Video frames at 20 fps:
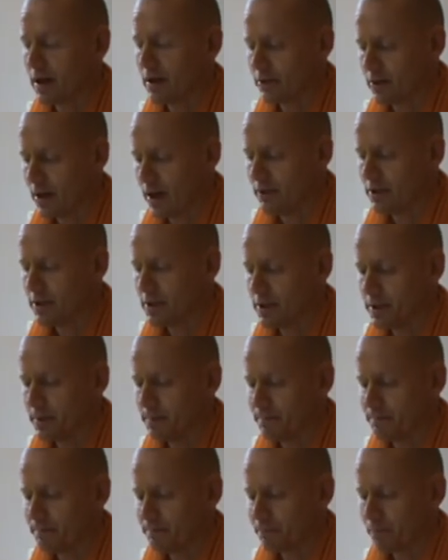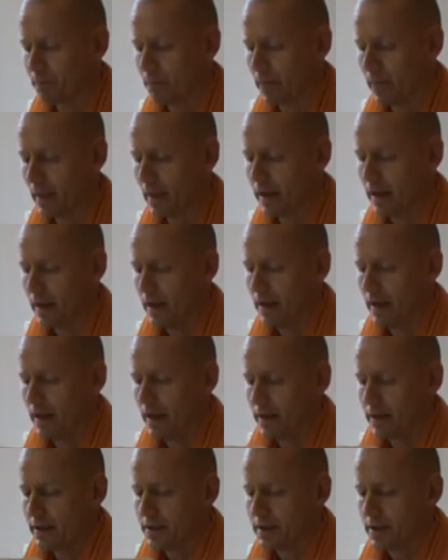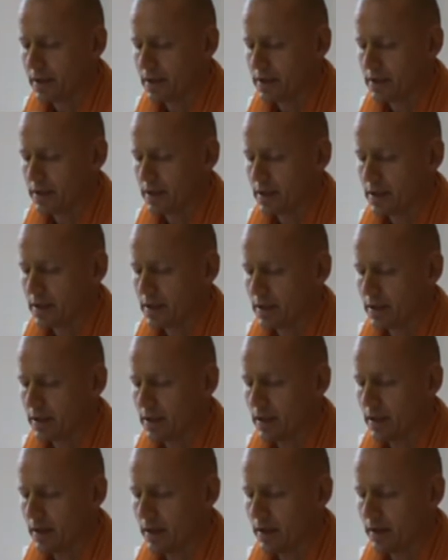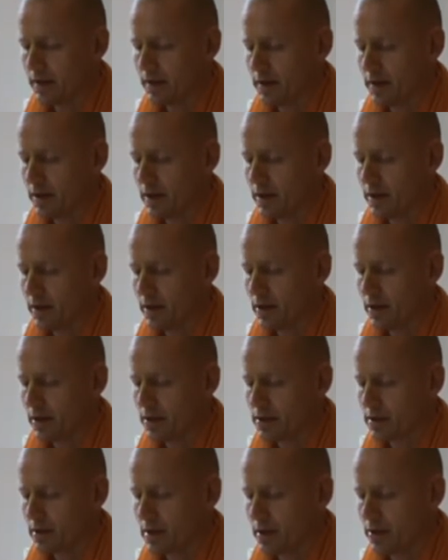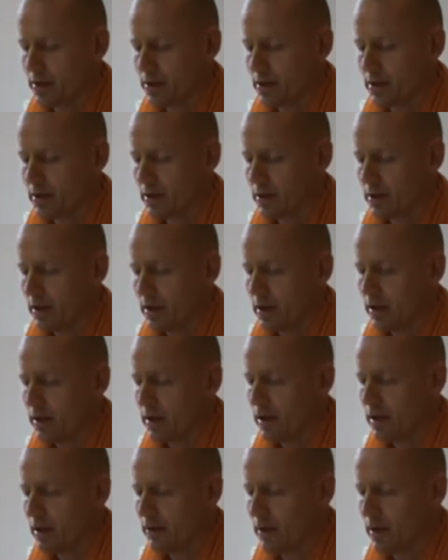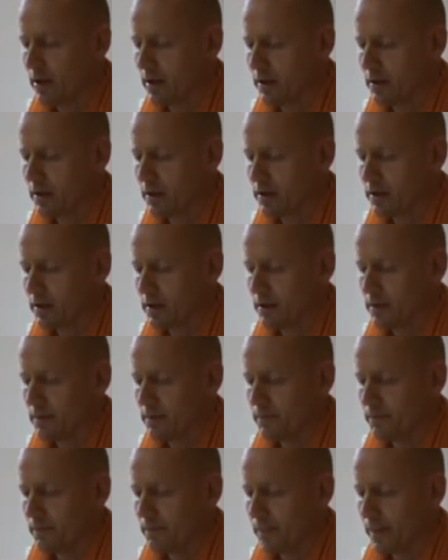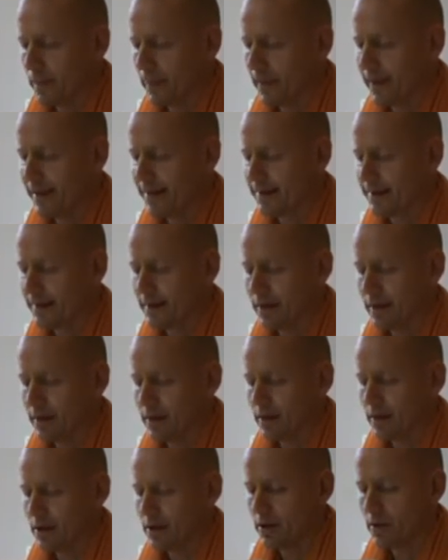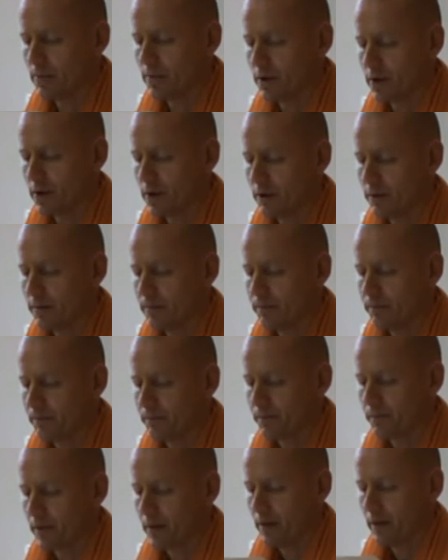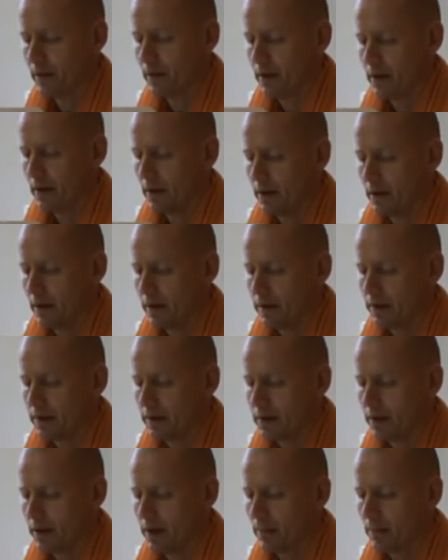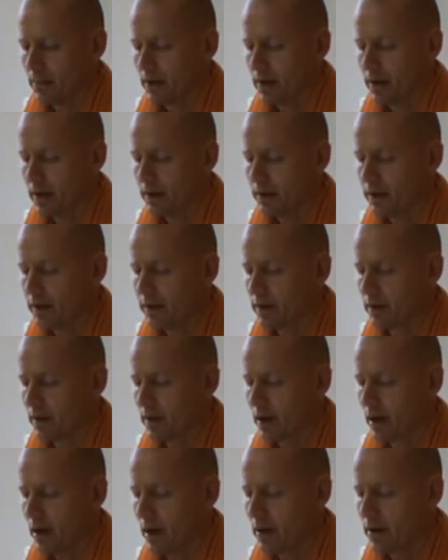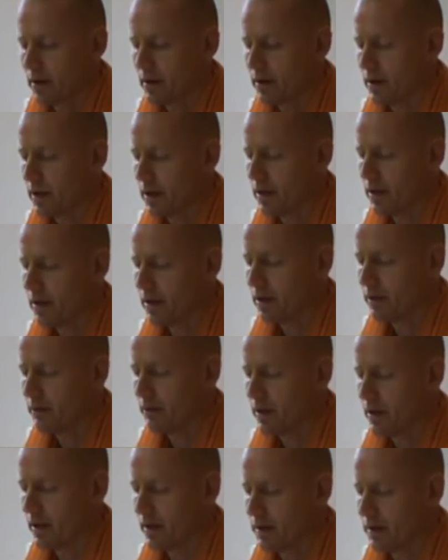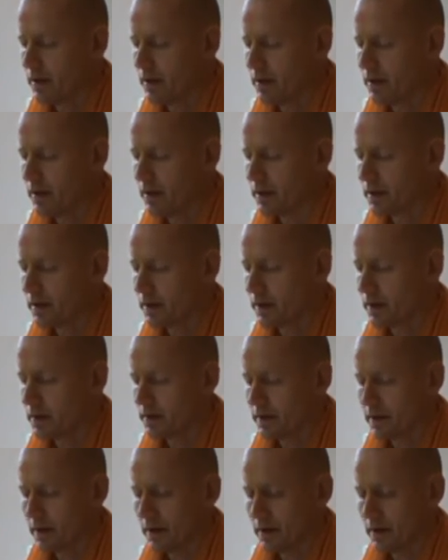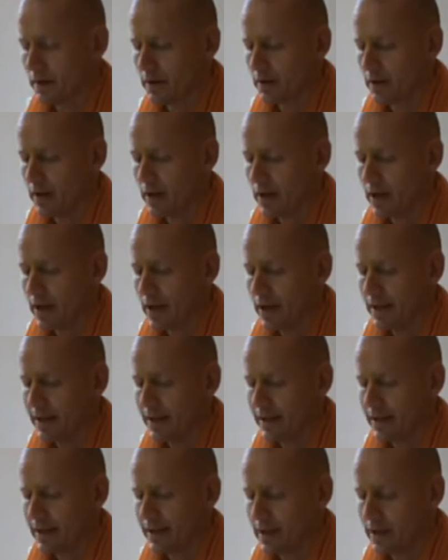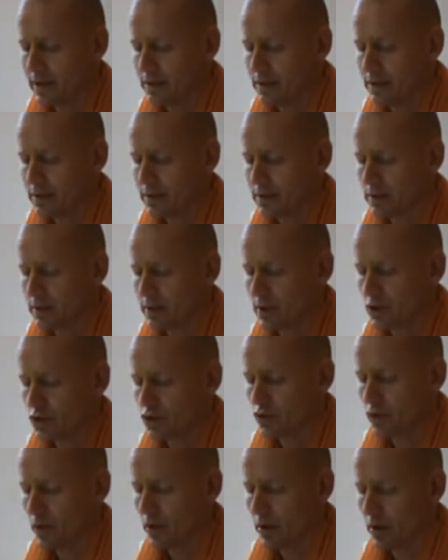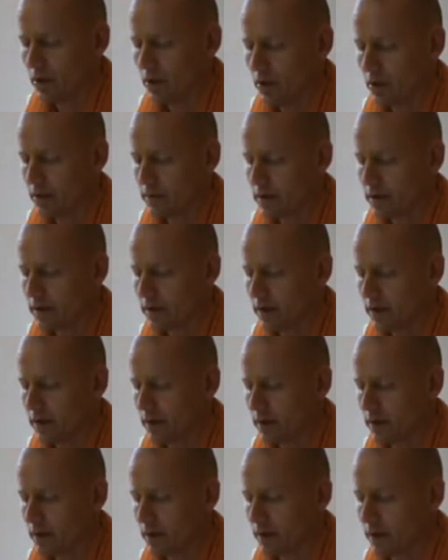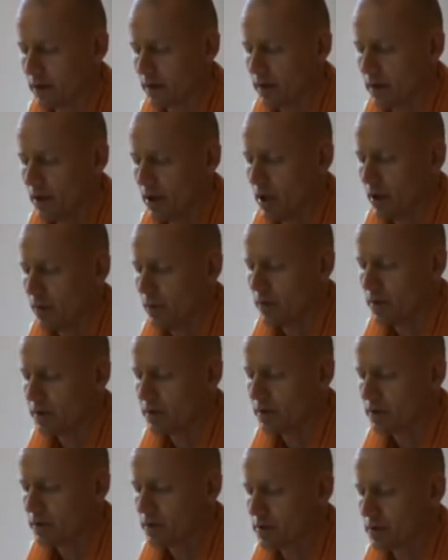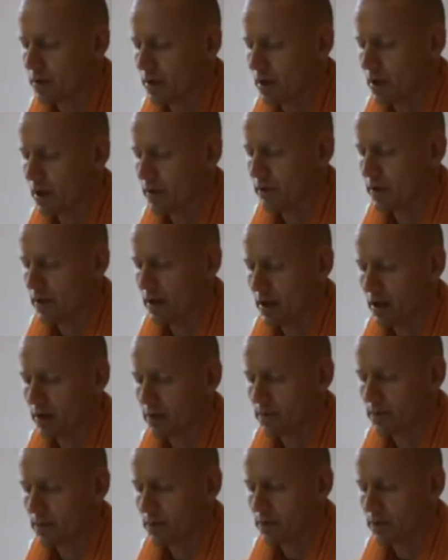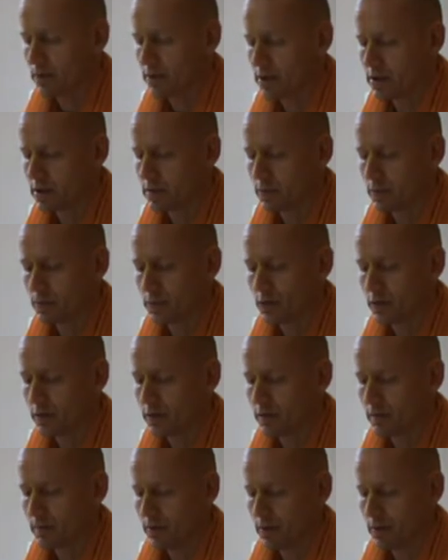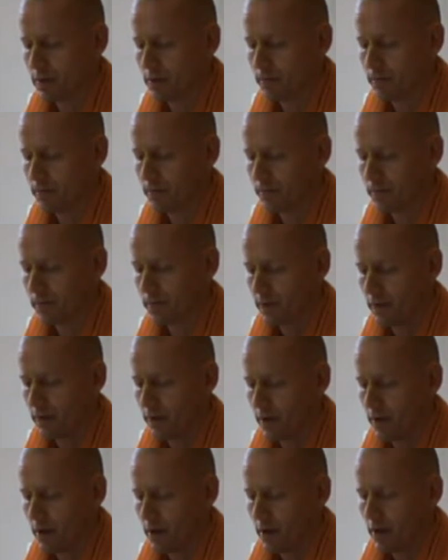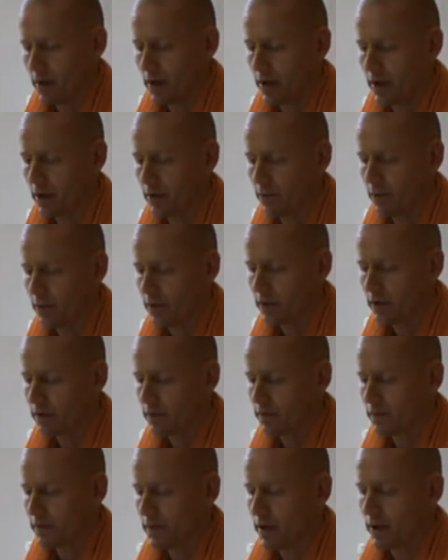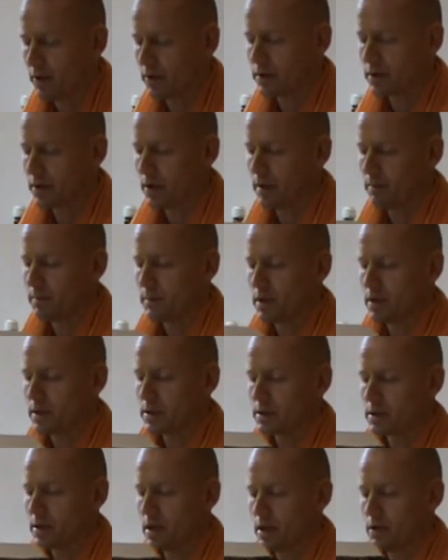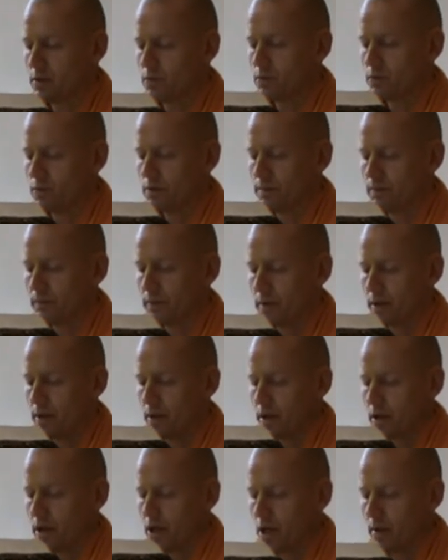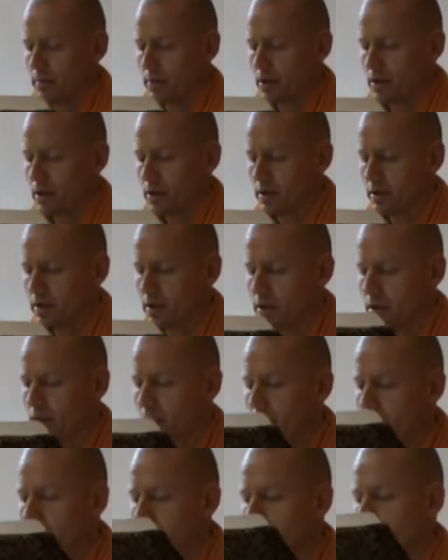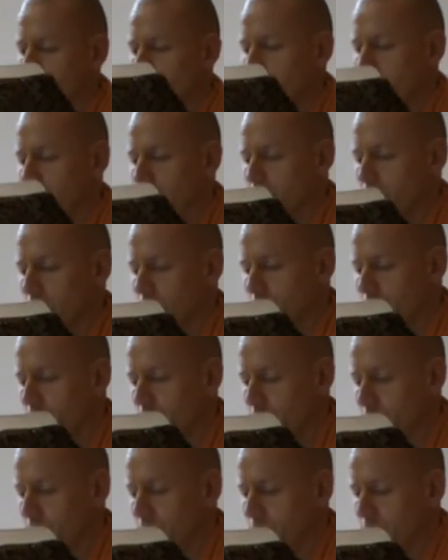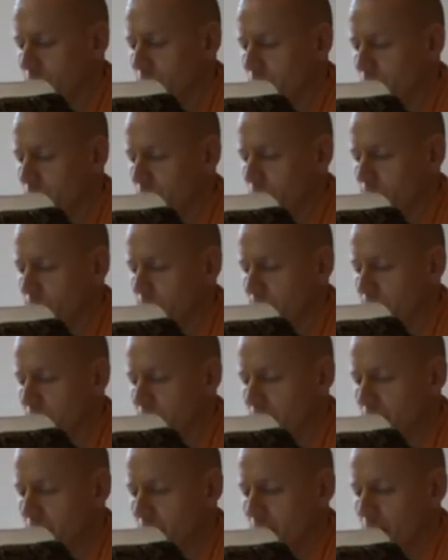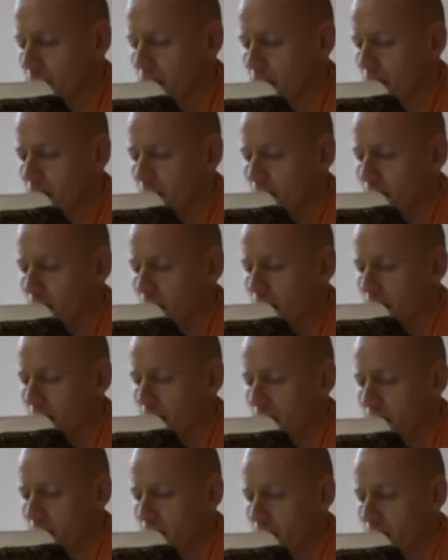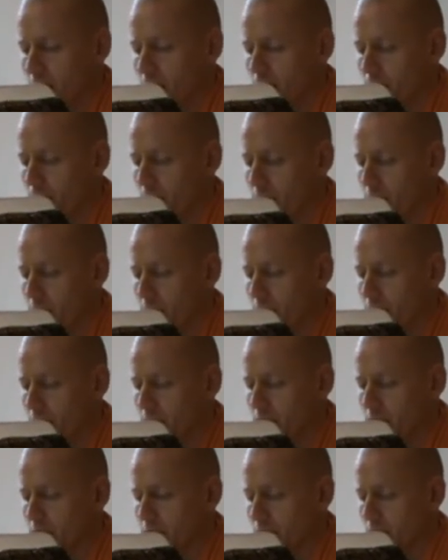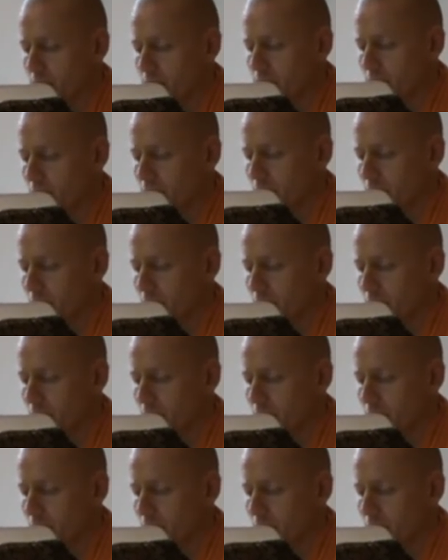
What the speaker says: gravity. Just as a king is seated on a chariot, the living entity is seated in the body. The sitting place is the heart, and the living entity sits there and engages in the struggle of existence, which goes on without progress perpetually. In the words of Narottam Das Thakur, Karma Kanda, Jnana Kanda, Kevala Visharat Banda, Amrita Bhariya Yeva